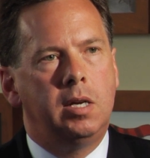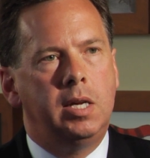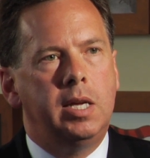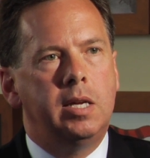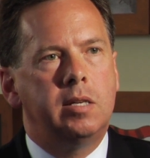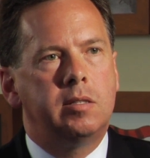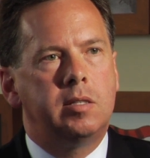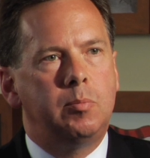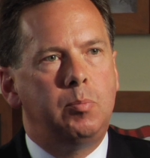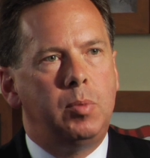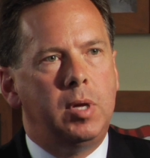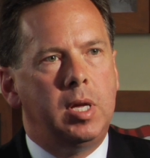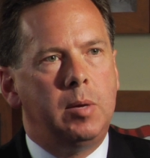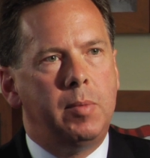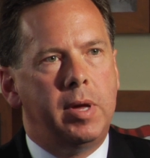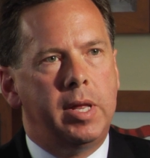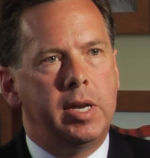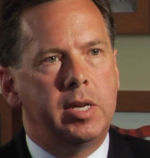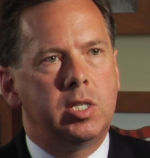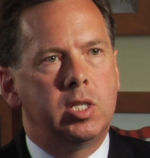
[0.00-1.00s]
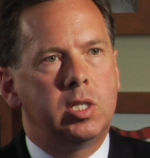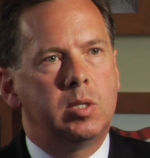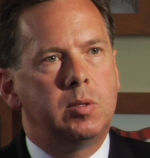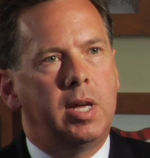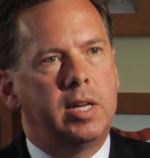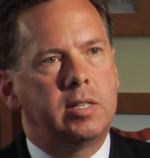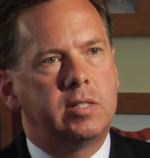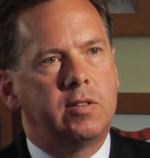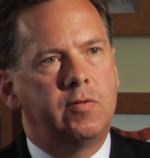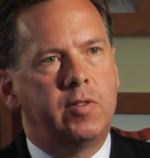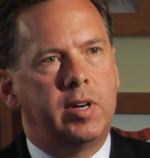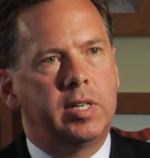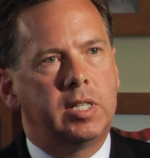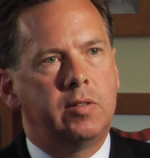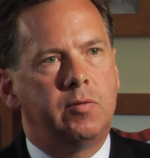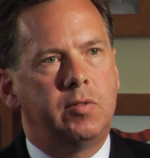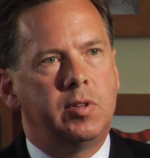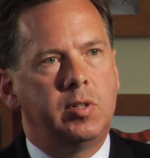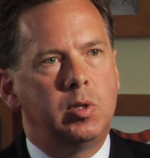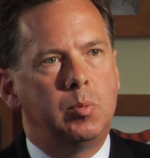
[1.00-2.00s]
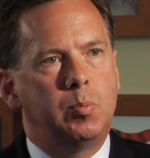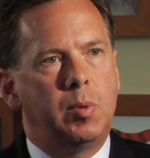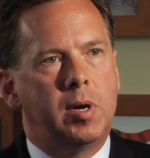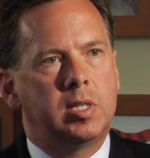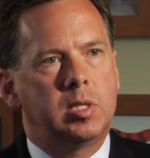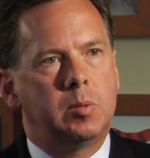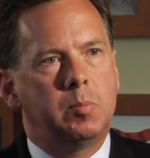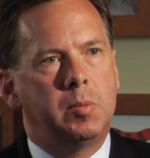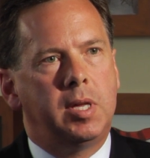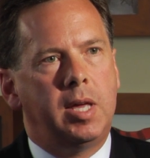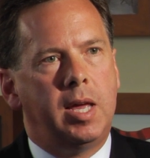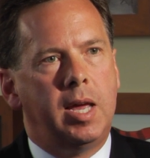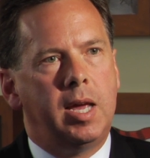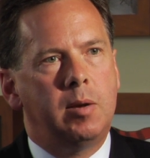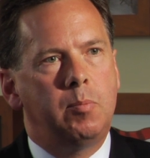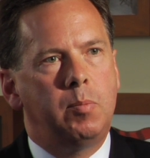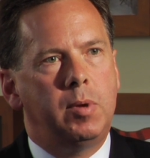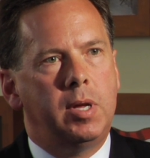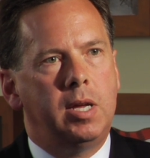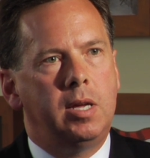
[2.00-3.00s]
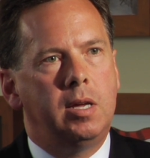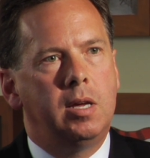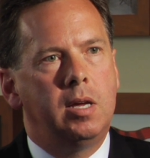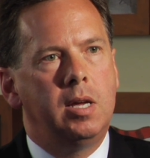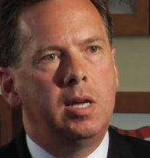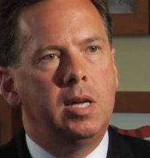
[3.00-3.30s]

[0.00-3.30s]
Is it being managed as effectively as you possibly can be?